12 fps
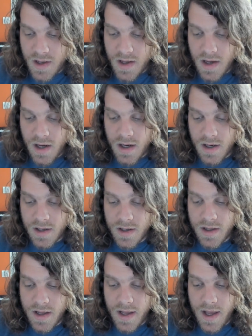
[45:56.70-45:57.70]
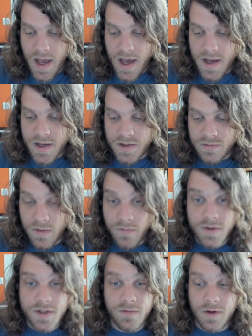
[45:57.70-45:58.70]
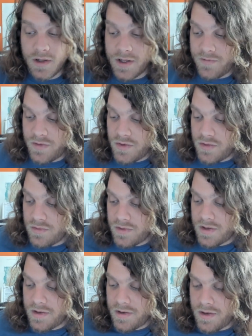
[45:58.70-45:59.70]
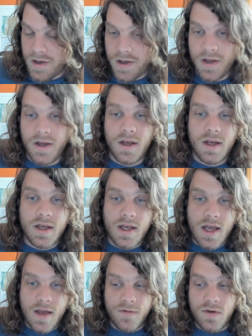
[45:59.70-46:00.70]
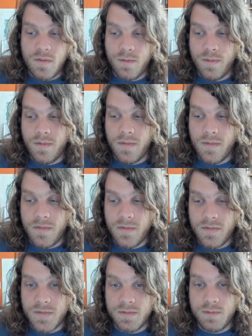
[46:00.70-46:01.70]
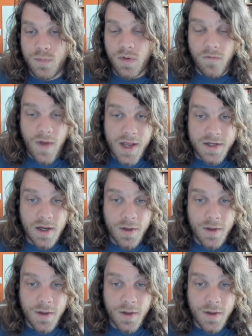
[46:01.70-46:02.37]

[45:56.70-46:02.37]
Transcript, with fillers: Uh, and well, first of all, if you if you prevent other